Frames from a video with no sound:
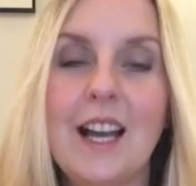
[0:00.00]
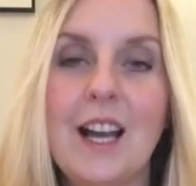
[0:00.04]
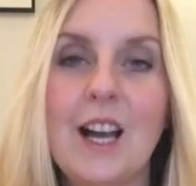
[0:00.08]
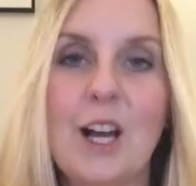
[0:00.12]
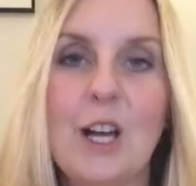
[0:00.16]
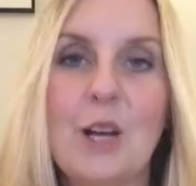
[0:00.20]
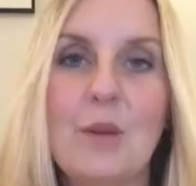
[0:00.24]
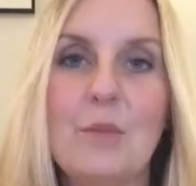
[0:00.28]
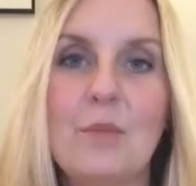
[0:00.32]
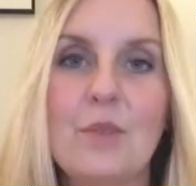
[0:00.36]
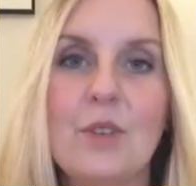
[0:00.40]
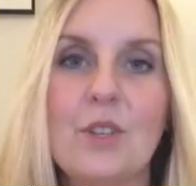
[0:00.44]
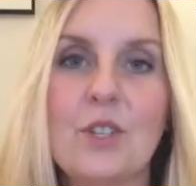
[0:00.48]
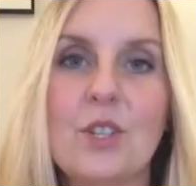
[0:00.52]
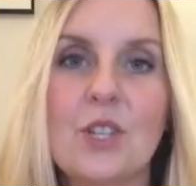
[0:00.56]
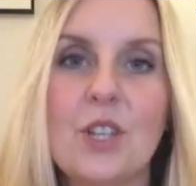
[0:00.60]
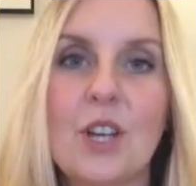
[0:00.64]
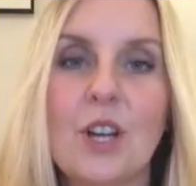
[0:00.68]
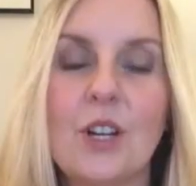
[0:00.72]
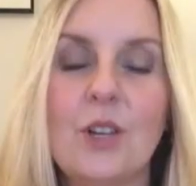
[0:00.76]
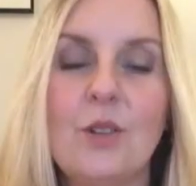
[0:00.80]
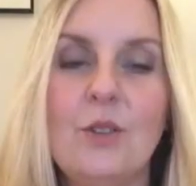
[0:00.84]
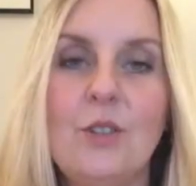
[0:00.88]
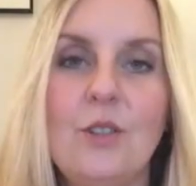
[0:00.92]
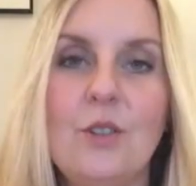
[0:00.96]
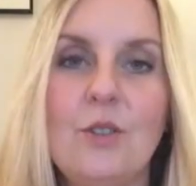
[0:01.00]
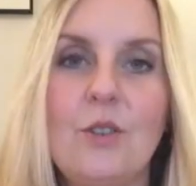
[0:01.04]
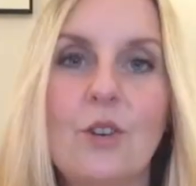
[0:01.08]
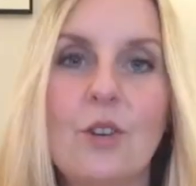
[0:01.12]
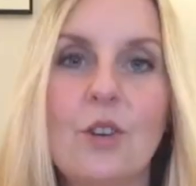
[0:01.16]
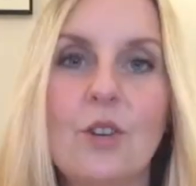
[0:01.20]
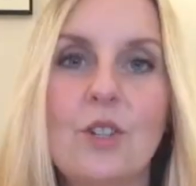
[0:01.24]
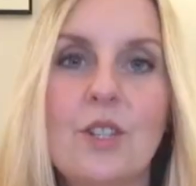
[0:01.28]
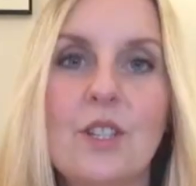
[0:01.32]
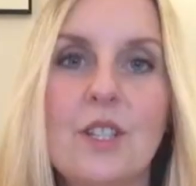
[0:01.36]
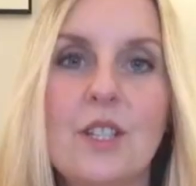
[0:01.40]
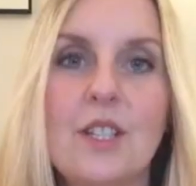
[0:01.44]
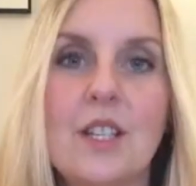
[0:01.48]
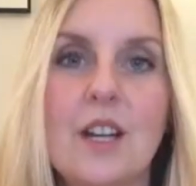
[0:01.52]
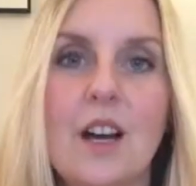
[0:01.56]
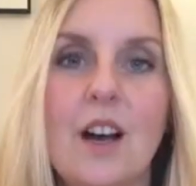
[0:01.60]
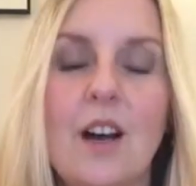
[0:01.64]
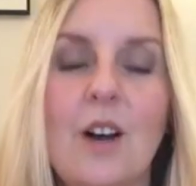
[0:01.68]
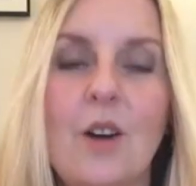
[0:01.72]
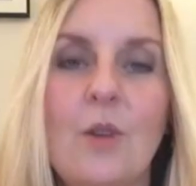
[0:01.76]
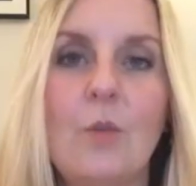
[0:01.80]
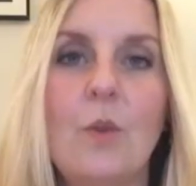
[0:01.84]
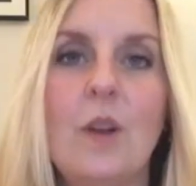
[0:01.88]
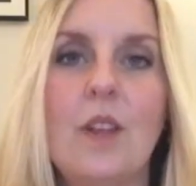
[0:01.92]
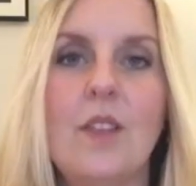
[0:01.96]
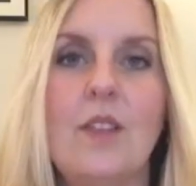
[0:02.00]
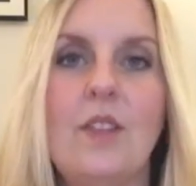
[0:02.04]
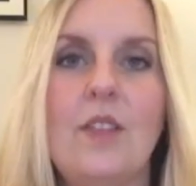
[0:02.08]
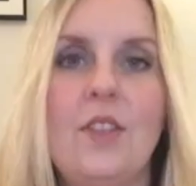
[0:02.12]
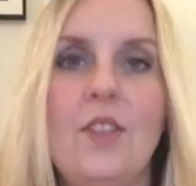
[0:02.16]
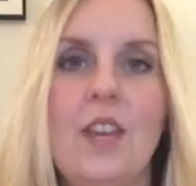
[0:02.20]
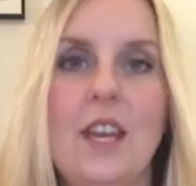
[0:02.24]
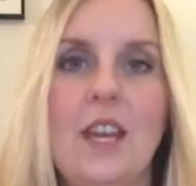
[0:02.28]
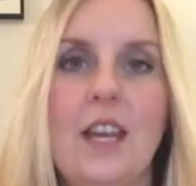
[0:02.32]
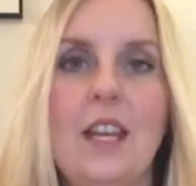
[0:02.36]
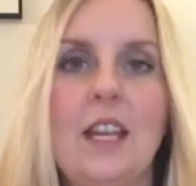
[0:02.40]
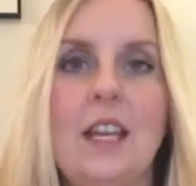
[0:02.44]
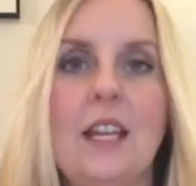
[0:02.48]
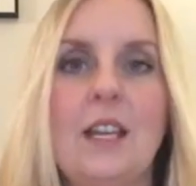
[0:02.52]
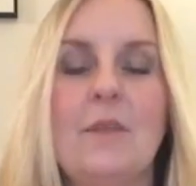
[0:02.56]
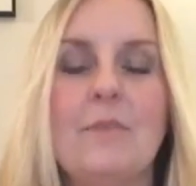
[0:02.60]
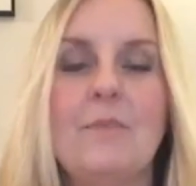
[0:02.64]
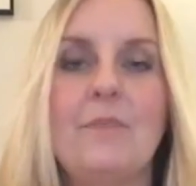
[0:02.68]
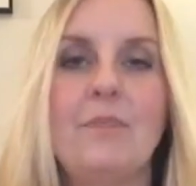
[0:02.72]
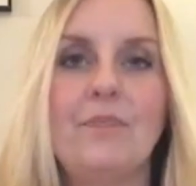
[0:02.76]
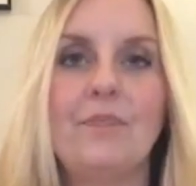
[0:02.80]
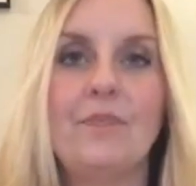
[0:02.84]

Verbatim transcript: Um, so you could start with the